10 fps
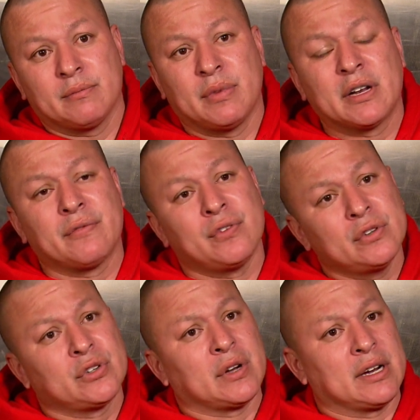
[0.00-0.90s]
but a
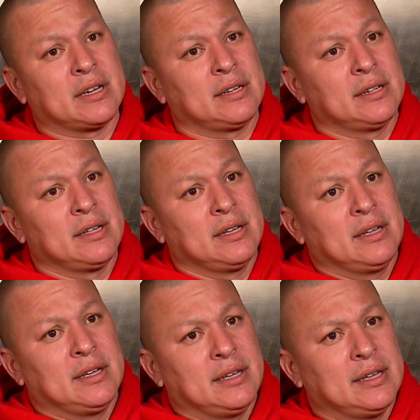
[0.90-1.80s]
food truck
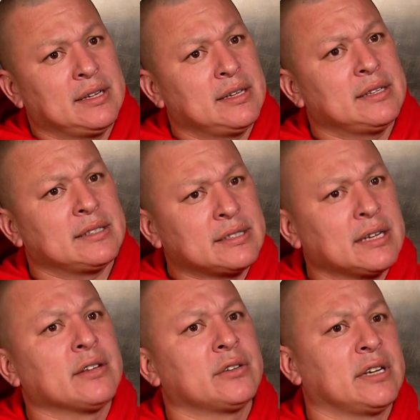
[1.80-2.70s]
is, is a
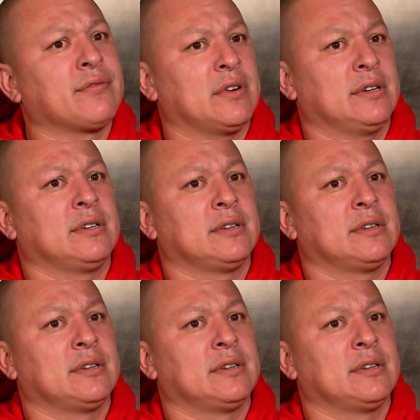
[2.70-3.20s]
little different.